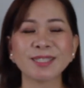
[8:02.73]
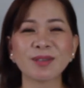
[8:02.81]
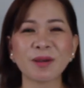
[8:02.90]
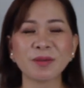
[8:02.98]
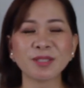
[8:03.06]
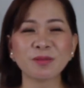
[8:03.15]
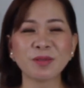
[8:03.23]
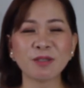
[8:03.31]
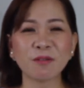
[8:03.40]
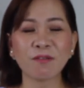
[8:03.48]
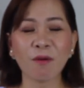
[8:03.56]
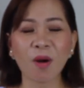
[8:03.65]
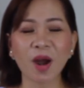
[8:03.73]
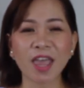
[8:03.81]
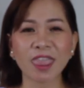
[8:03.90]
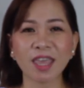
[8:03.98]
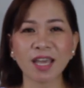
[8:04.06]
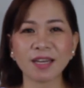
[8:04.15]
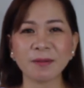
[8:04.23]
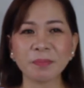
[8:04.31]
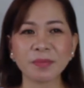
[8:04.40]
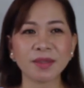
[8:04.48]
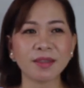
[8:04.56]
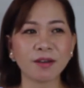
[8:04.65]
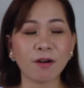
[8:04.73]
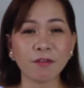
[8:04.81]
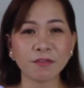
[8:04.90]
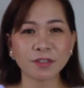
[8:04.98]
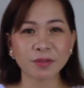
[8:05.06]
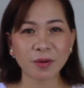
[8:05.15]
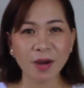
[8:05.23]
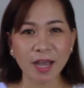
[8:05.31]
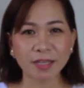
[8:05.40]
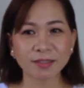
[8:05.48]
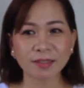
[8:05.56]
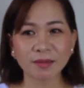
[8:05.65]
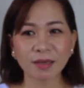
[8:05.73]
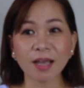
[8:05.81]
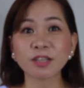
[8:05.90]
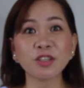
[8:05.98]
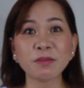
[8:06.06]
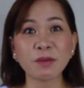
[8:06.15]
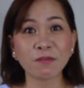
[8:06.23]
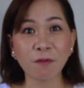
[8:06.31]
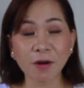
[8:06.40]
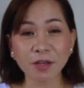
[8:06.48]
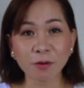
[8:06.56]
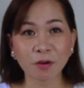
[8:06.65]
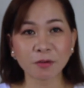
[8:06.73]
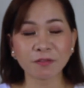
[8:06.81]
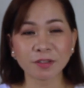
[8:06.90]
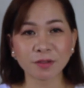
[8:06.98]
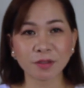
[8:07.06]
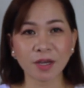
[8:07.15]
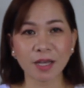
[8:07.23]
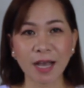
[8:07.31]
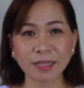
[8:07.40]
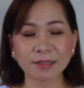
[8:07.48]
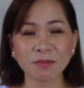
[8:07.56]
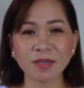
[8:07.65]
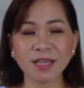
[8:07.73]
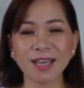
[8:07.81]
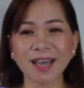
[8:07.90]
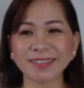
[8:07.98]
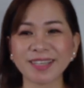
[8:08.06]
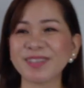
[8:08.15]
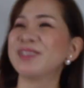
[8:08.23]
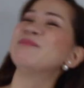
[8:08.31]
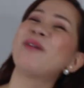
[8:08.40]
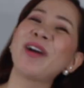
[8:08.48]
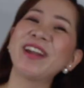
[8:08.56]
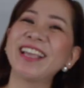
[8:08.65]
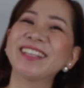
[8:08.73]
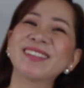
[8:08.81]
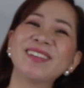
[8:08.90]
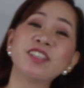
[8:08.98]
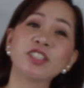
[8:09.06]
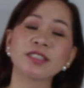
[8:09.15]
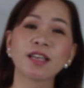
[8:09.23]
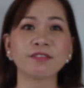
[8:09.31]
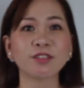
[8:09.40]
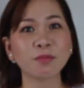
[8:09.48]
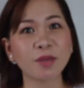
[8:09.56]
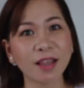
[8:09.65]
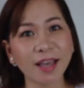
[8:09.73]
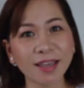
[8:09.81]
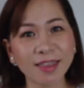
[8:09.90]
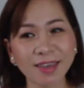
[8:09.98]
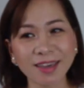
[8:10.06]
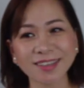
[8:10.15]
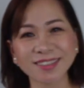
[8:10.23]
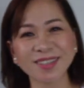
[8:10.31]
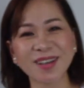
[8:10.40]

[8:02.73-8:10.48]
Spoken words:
So I went to window 4, and then the officer asked, actually before the officer asked me, I said good morning. So you just have to be like this.